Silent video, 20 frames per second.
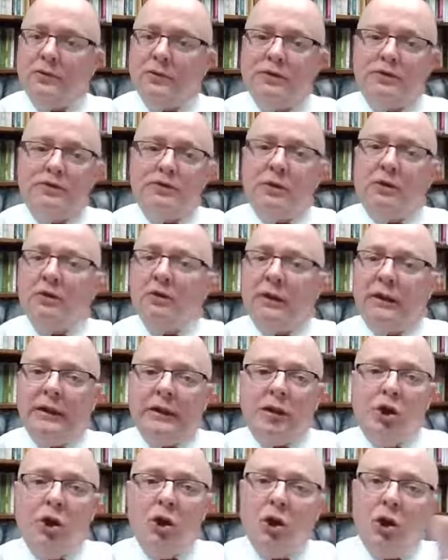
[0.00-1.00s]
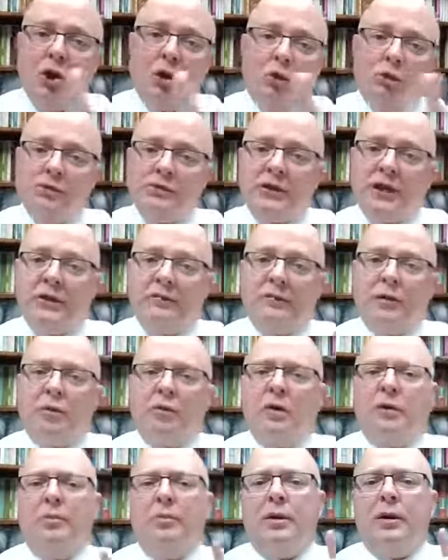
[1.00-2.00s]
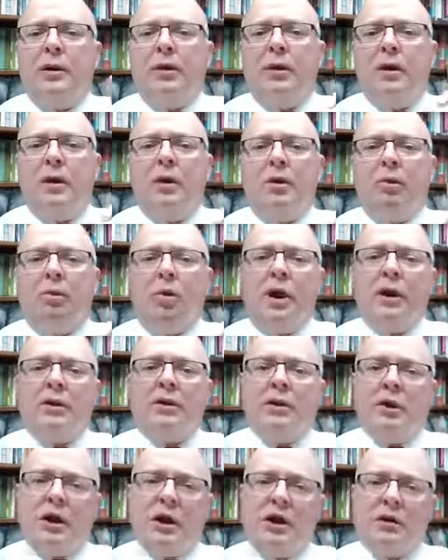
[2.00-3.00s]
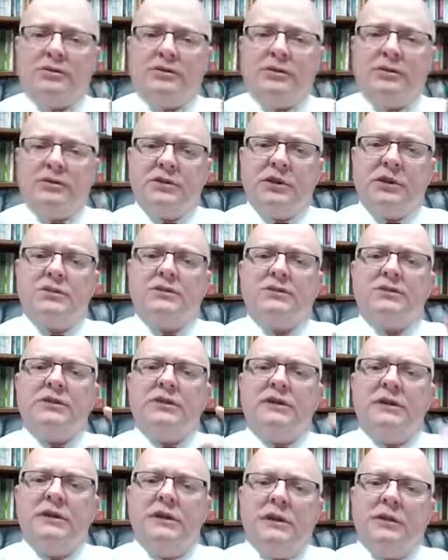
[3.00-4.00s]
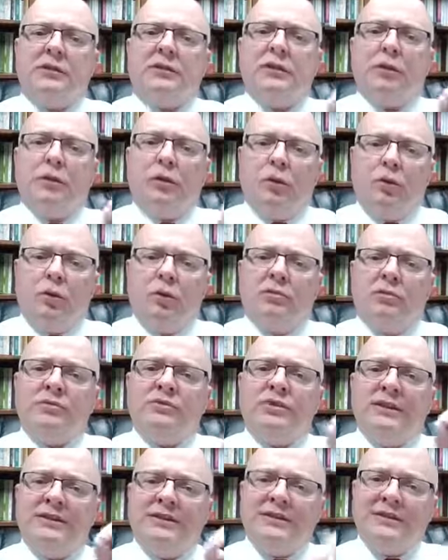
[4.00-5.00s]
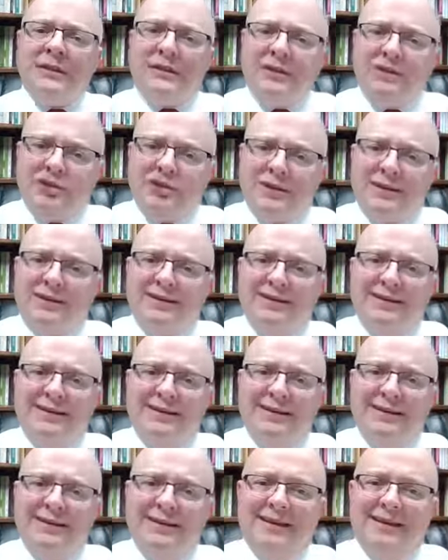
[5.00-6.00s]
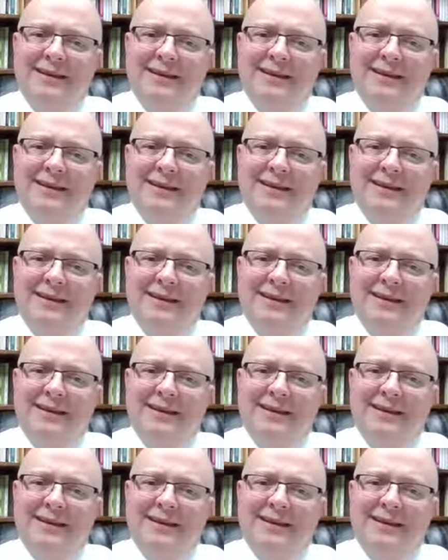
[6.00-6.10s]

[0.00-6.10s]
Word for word: So he certainly knows everyone. But what causes us to get the Lord's attention?